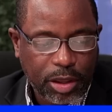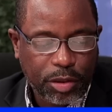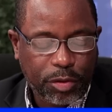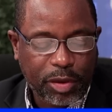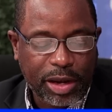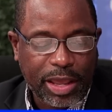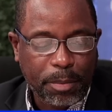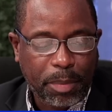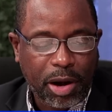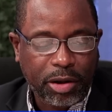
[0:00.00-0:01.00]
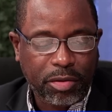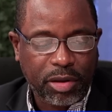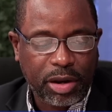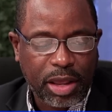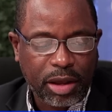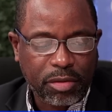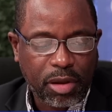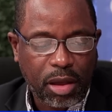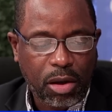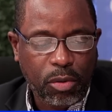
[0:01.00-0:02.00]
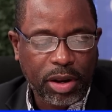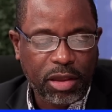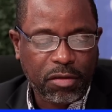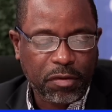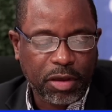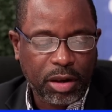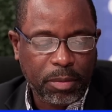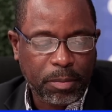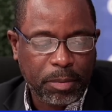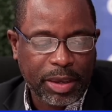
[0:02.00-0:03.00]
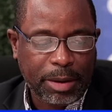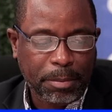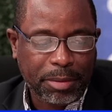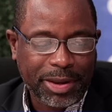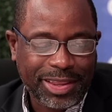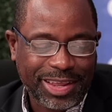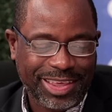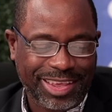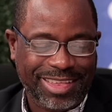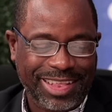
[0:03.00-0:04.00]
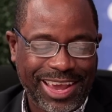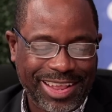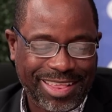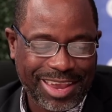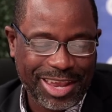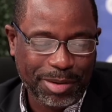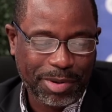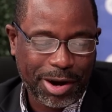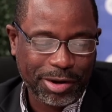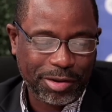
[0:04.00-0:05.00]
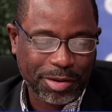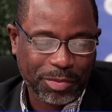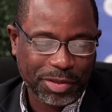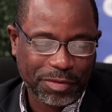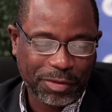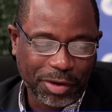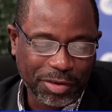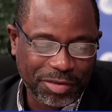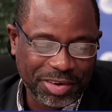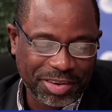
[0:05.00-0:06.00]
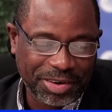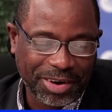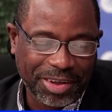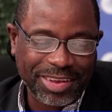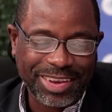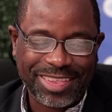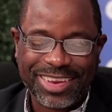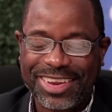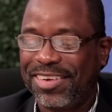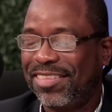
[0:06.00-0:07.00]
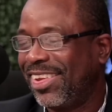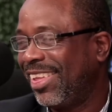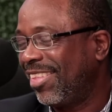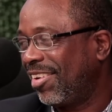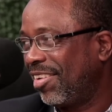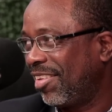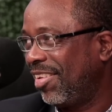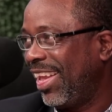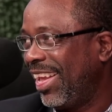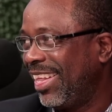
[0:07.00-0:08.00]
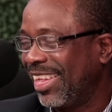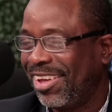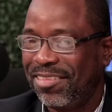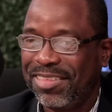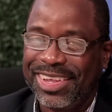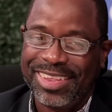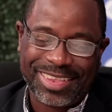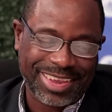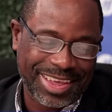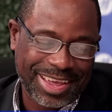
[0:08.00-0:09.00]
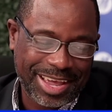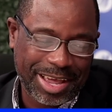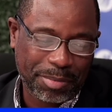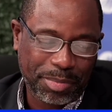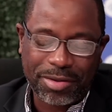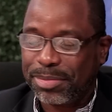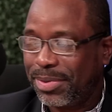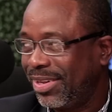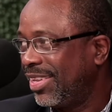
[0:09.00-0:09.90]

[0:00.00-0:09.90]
Shelly Ann Parkinson asks, how will SVL be implementing these lights? Any partnership with Fostridge or other listed companies or solar energy companies possible?